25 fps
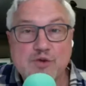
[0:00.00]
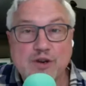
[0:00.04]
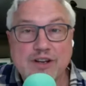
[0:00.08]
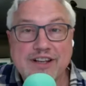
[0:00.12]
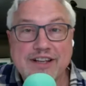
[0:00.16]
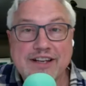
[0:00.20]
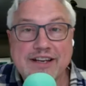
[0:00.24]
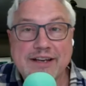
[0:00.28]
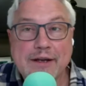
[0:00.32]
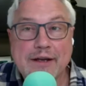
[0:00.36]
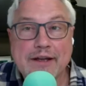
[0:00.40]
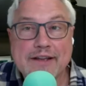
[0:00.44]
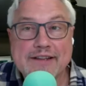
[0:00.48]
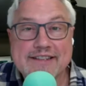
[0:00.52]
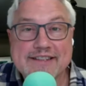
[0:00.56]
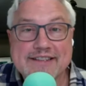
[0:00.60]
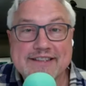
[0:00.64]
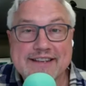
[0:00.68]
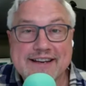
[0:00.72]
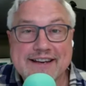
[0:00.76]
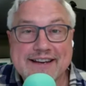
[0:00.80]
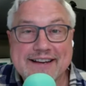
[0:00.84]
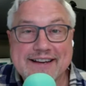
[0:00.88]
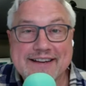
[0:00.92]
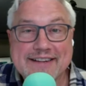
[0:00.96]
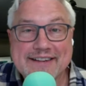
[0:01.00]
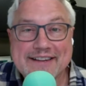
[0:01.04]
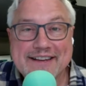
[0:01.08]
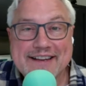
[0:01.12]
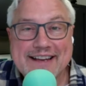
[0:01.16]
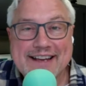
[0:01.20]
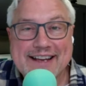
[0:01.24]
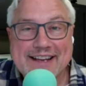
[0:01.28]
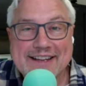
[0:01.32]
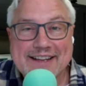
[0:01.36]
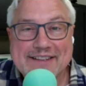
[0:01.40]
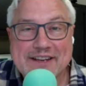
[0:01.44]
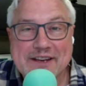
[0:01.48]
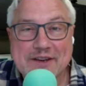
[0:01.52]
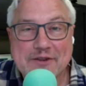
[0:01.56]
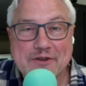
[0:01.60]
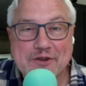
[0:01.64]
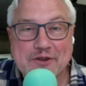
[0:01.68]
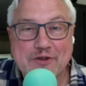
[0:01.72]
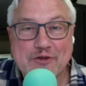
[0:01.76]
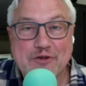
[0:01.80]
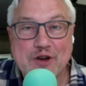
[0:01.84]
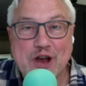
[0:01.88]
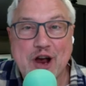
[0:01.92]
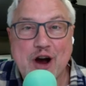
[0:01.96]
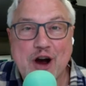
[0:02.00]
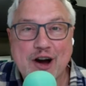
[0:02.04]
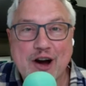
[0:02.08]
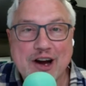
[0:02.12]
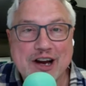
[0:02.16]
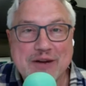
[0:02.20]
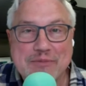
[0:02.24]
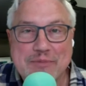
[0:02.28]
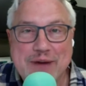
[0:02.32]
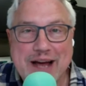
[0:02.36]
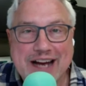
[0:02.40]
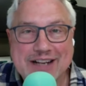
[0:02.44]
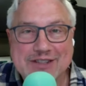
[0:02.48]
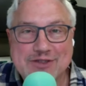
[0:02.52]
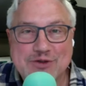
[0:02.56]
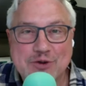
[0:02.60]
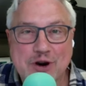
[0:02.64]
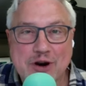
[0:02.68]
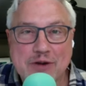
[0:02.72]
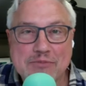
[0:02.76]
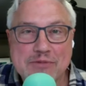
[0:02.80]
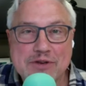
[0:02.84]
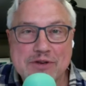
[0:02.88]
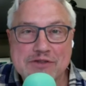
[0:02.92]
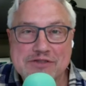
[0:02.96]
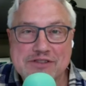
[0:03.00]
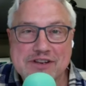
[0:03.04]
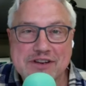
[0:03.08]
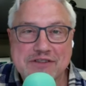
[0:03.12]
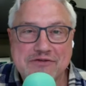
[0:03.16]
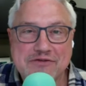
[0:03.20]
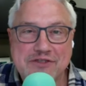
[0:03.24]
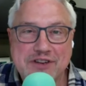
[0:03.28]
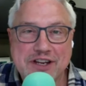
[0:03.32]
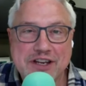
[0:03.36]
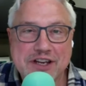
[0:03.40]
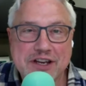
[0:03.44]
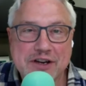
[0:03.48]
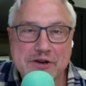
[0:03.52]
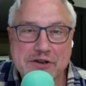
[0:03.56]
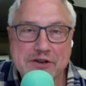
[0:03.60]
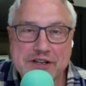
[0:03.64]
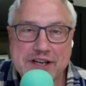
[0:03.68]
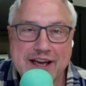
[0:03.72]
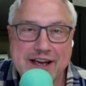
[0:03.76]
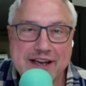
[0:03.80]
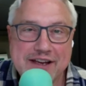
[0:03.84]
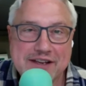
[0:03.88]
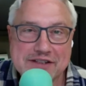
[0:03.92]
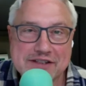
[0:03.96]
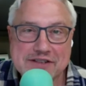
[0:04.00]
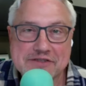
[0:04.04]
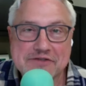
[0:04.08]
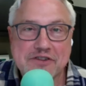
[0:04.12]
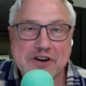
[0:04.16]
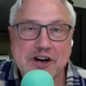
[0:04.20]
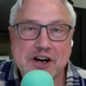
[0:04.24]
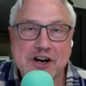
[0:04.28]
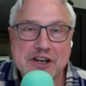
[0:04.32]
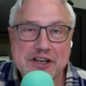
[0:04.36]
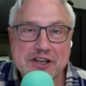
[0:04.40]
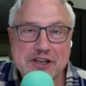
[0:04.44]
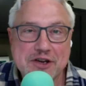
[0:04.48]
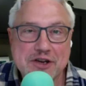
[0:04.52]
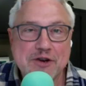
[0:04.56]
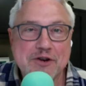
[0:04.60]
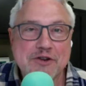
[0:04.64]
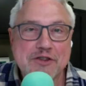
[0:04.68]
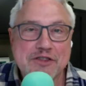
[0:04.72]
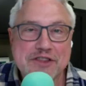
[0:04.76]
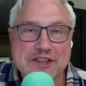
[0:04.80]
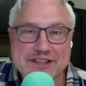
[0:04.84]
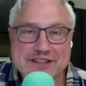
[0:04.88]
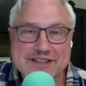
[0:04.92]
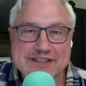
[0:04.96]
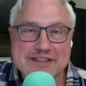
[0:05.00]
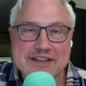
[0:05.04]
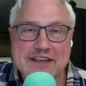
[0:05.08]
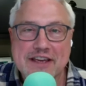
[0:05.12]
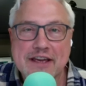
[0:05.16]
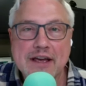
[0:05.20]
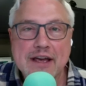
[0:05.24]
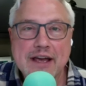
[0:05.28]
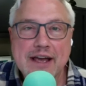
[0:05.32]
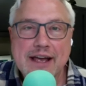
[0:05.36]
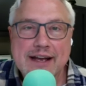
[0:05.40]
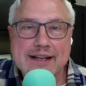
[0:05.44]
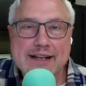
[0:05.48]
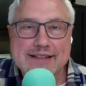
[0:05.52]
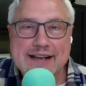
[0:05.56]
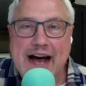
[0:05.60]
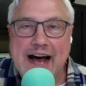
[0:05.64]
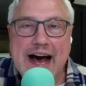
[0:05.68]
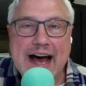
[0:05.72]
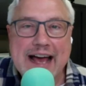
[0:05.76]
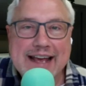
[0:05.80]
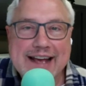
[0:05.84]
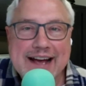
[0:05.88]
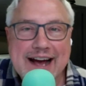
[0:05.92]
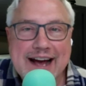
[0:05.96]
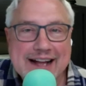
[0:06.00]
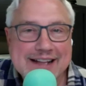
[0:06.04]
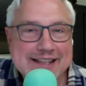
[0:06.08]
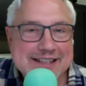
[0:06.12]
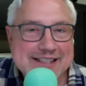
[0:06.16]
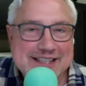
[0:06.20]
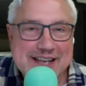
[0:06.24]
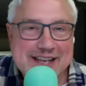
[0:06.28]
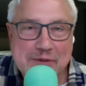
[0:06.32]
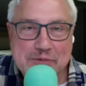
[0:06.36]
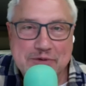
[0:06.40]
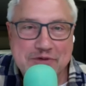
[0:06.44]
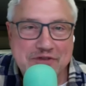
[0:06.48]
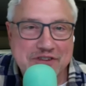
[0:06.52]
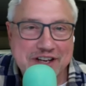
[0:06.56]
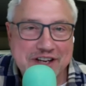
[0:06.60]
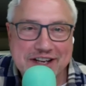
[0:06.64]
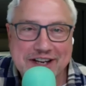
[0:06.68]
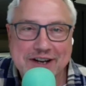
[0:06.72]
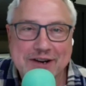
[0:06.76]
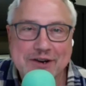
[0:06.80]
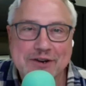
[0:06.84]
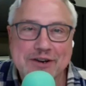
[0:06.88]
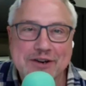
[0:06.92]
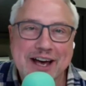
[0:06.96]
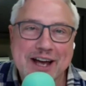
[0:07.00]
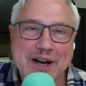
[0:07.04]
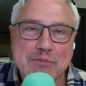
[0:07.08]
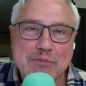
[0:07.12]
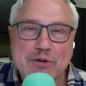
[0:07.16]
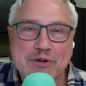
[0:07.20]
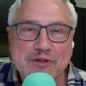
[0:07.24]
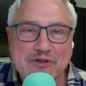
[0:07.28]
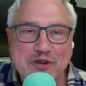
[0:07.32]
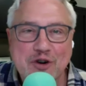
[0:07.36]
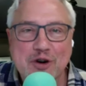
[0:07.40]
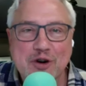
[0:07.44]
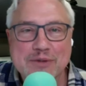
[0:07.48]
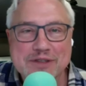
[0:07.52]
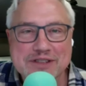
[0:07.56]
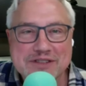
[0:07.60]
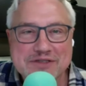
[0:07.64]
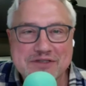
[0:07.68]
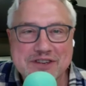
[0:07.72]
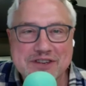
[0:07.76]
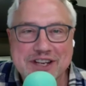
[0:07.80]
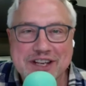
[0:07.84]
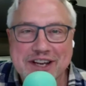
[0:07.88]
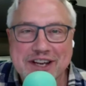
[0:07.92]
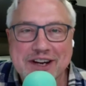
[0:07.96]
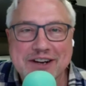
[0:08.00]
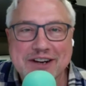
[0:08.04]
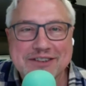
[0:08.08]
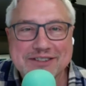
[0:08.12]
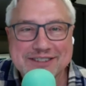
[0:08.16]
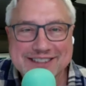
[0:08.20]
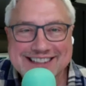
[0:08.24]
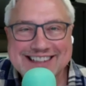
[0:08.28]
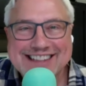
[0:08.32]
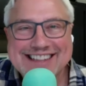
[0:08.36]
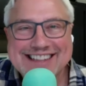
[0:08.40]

really it's uh it's if we harken back to our music video days of our youth, it's the it's a high concept video, not a performance video.